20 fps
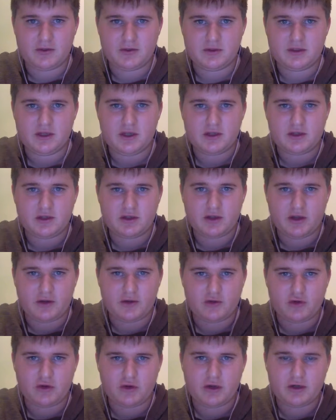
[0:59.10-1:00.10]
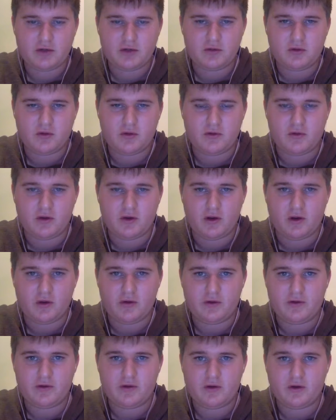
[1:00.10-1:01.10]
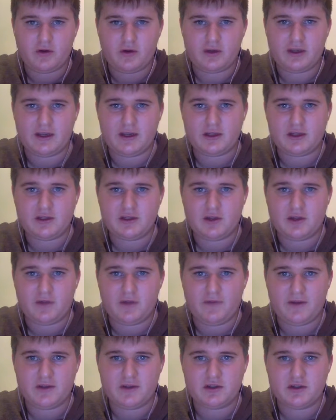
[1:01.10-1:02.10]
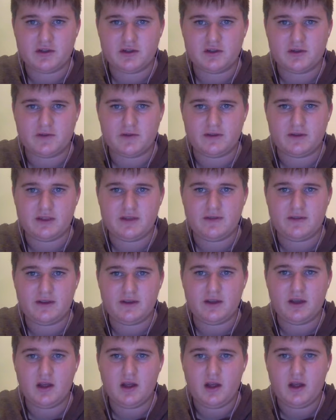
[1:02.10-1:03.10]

with certain kind of traditional connotations and conventions of a TV